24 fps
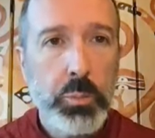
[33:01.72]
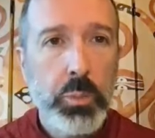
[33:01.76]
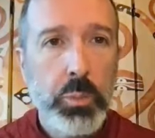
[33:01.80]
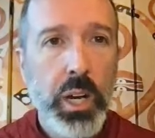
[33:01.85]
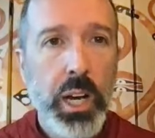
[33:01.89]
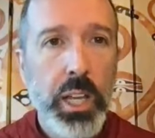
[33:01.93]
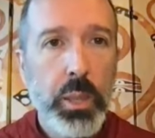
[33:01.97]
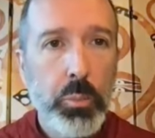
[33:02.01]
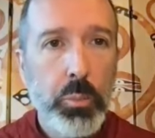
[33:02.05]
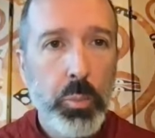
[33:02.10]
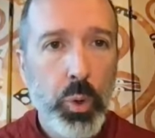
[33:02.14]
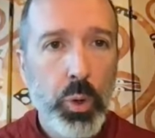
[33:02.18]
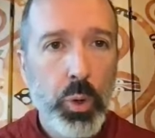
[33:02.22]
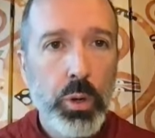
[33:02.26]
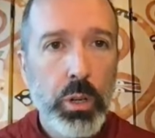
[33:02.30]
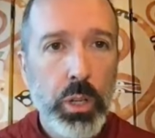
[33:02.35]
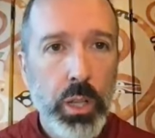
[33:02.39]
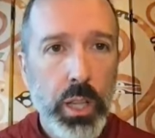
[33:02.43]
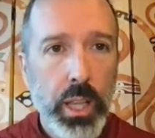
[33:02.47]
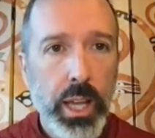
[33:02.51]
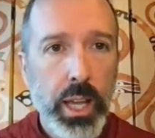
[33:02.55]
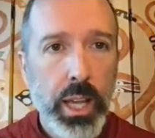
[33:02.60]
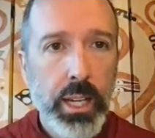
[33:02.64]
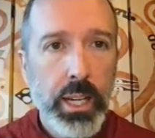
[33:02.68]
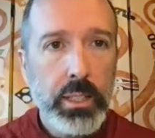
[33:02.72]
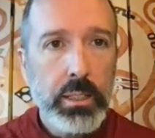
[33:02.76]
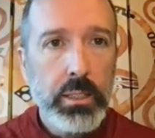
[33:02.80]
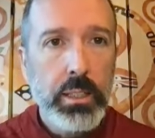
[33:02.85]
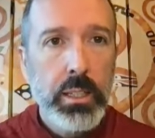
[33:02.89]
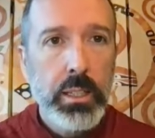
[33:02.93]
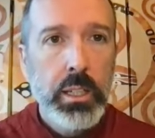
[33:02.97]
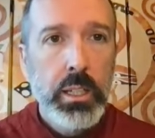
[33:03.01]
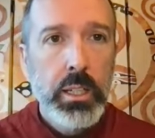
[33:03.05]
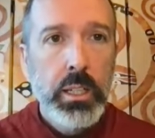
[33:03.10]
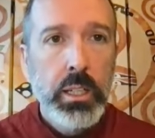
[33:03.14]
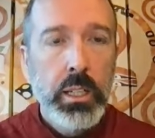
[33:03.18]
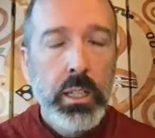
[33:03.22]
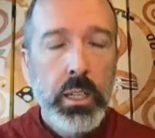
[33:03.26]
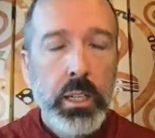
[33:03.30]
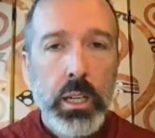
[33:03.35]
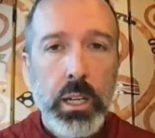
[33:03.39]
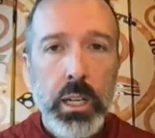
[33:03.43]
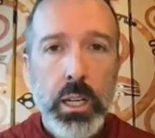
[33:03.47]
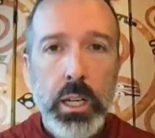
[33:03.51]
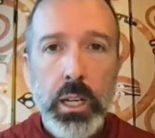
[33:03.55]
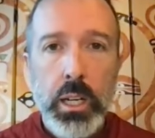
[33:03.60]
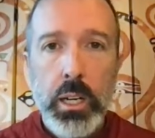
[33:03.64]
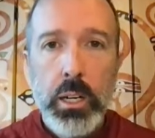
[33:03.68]
by the Morrill Act.
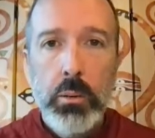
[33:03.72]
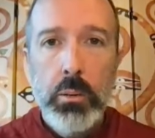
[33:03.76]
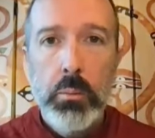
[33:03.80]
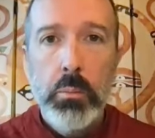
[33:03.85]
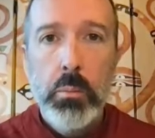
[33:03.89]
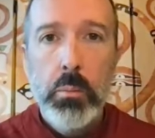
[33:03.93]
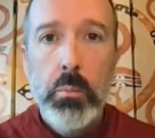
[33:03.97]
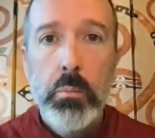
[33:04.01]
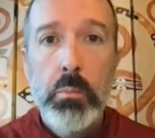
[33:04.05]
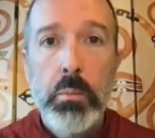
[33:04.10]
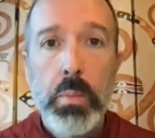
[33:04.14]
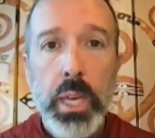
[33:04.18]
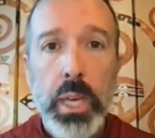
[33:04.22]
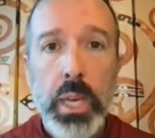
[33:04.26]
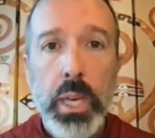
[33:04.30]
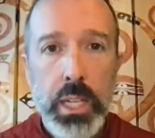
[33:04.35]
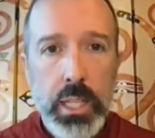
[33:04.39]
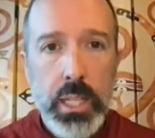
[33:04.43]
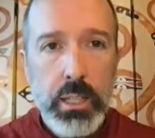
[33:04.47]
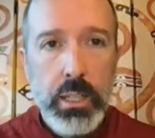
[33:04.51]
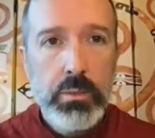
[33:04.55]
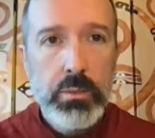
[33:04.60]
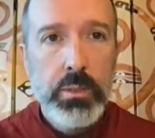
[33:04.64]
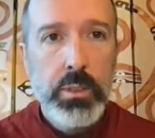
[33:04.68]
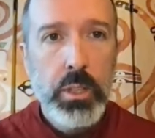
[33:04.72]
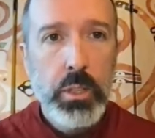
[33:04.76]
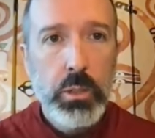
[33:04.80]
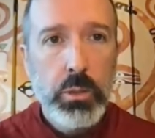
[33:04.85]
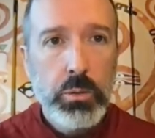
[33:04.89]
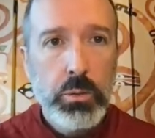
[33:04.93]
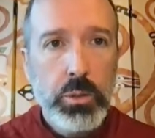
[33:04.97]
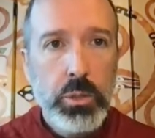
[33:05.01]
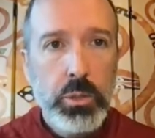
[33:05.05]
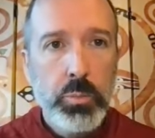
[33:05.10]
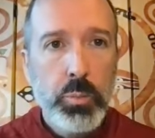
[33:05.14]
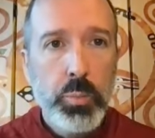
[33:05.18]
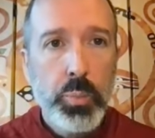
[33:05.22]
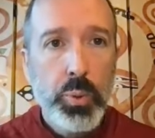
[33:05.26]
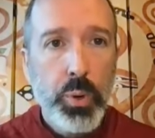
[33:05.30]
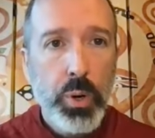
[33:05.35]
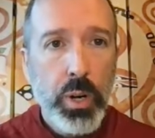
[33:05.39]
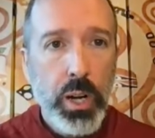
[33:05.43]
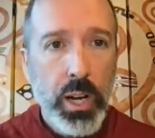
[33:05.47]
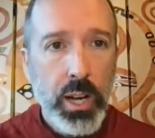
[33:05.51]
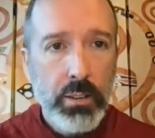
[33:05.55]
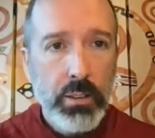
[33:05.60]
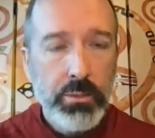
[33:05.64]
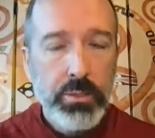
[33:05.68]
Many of those
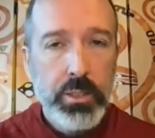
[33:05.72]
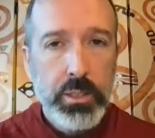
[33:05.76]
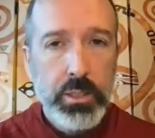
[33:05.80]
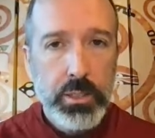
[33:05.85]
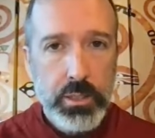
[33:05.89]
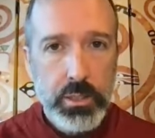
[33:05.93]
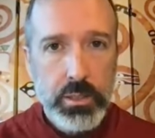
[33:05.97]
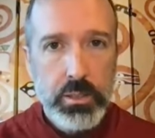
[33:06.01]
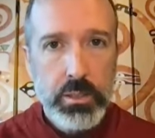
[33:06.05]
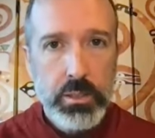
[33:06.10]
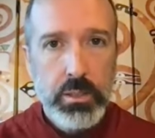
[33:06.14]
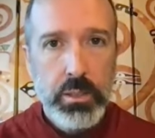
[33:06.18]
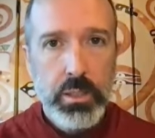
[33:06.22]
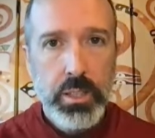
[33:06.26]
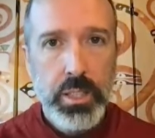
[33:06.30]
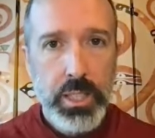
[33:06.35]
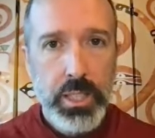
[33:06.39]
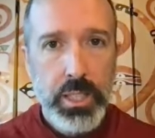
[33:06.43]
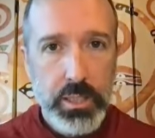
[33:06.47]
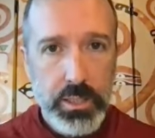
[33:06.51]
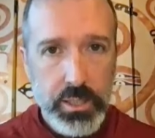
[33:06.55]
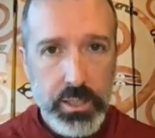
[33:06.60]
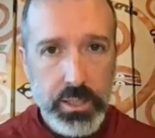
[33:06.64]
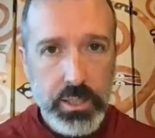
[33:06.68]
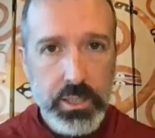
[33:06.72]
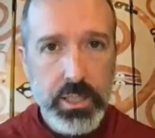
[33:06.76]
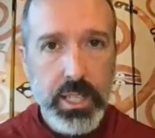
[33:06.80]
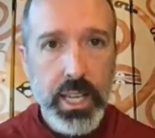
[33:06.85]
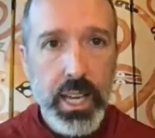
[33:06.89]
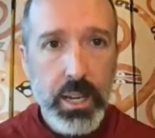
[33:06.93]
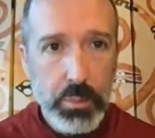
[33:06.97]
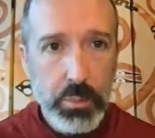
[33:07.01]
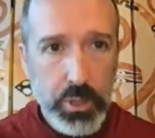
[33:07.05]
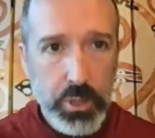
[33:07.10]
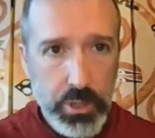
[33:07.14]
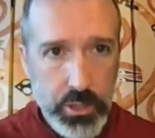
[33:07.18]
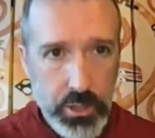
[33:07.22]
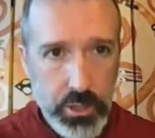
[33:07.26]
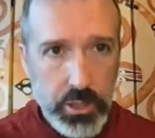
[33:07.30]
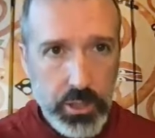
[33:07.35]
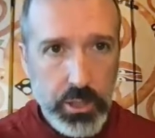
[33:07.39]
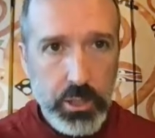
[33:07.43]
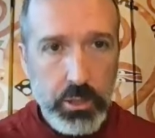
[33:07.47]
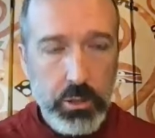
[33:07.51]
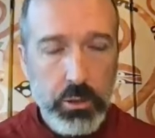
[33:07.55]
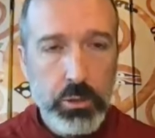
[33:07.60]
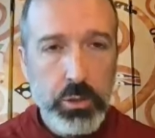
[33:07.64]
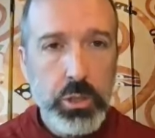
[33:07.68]
profits that established
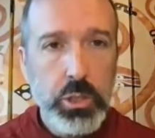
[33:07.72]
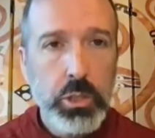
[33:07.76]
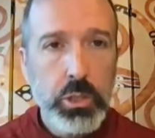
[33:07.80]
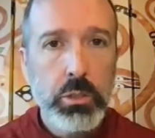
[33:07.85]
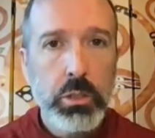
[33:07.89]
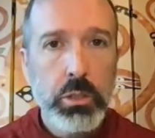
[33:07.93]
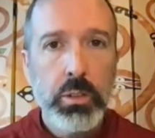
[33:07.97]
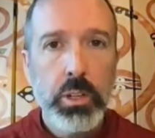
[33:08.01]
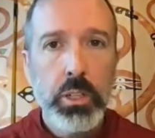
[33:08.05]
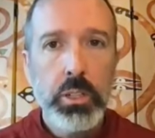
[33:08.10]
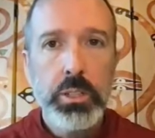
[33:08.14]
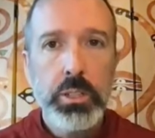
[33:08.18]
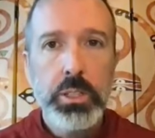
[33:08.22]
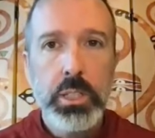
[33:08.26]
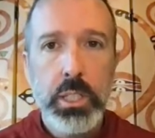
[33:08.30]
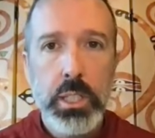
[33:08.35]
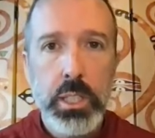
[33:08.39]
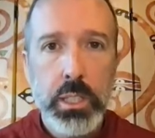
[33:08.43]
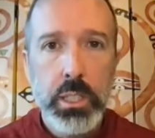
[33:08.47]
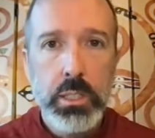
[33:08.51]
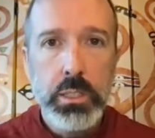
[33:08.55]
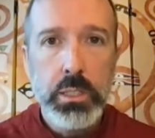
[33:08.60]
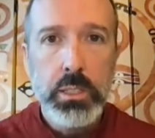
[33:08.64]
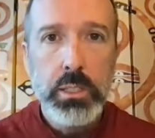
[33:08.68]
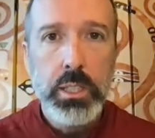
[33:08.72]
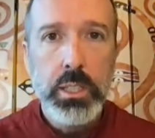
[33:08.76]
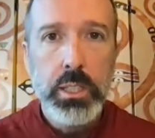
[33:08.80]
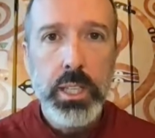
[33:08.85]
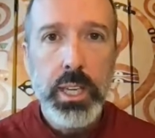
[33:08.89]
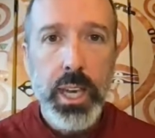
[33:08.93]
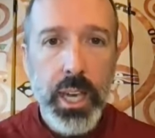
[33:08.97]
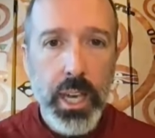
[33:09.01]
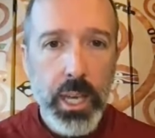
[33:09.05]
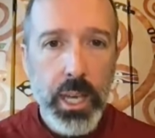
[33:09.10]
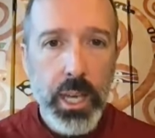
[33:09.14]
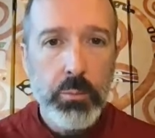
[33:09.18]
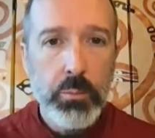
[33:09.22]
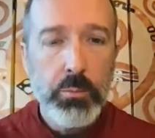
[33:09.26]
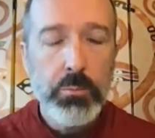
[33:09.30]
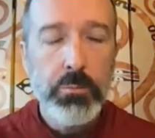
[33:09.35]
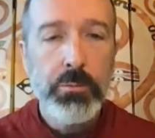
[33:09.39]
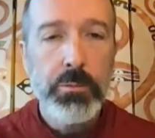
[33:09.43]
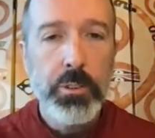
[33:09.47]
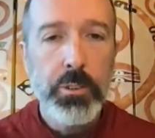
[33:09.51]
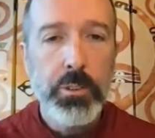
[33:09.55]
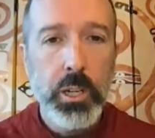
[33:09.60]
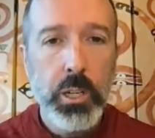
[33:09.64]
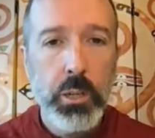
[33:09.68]
those universities came
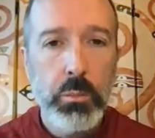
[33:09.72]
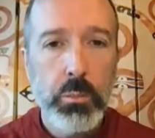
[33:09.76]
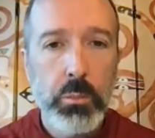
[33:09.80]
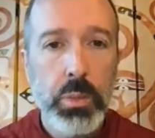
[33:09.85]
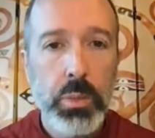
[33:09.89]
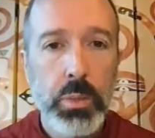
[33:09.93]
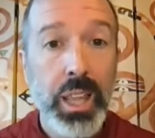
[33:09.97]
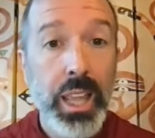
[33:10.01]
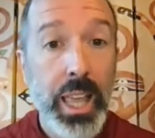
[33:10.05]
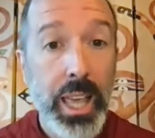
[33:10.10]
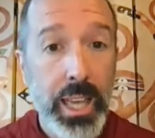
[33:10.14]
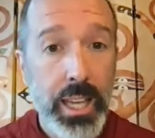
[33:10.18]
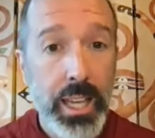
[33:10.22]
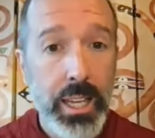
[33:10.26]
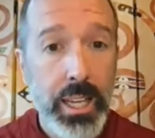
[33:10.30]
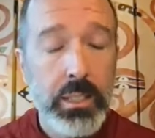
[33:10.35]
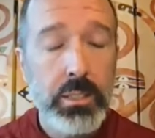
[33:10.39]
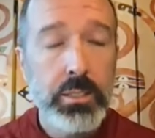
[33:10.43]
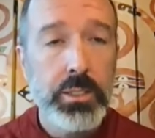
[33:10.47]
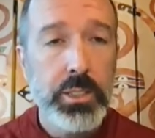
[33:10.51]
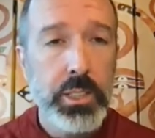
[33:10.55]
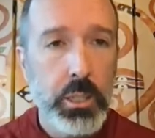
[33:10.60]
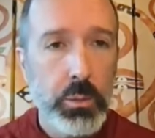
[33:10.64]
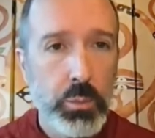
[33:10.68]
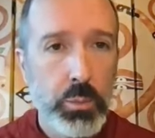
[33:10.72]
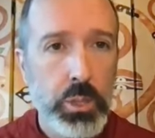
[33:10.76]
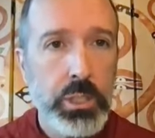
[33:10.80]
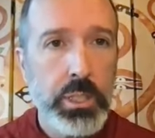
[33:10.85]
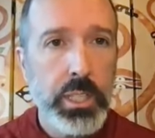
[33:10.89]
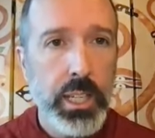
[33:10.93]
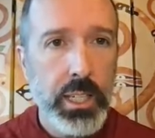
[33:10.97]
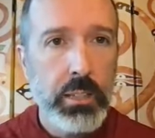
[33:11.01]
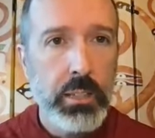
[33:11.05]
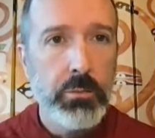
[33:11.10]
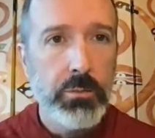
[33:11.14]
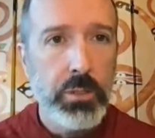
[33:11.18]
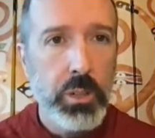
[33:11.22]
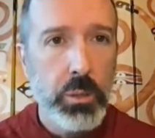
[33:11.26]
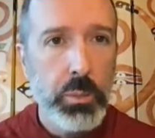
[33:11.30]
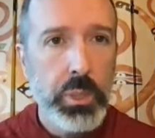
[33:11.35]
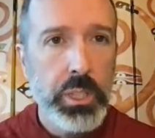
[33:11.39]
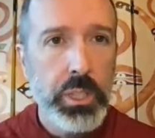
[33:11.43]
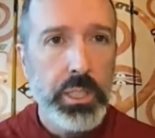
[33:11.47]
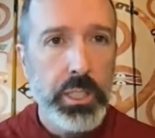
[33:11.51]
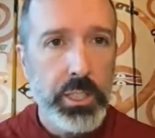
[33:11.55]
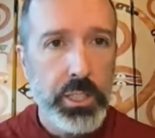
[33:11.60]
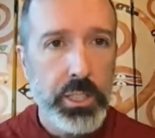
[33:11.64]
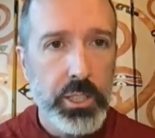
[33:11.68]
from lands that were taken
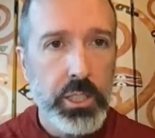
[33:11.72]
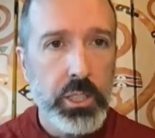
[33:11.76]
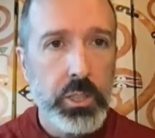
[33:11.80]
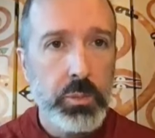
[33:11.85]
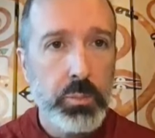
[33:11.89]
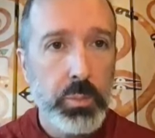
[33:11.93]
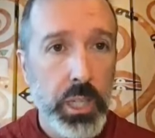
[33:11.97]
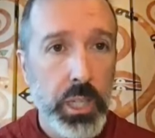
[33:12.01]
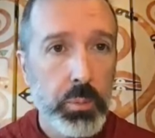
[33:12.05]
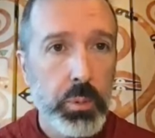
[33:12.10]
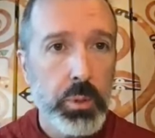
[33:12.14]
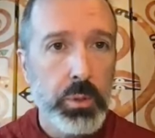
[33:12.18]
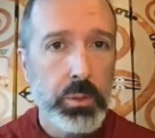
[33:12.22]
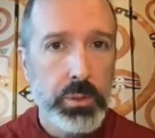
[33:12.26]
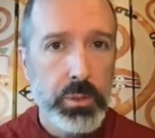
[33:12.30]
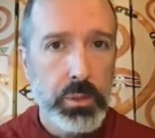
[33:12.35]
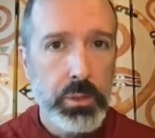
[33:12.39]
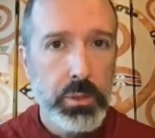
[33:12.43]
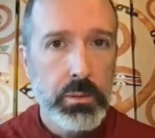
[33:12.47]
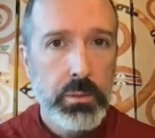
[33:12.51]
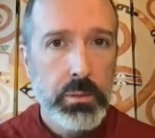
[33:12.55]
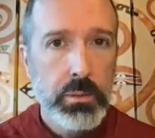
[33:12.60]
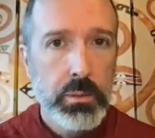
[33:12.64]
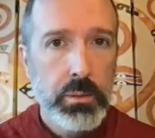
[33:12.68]
from indigenous peoples.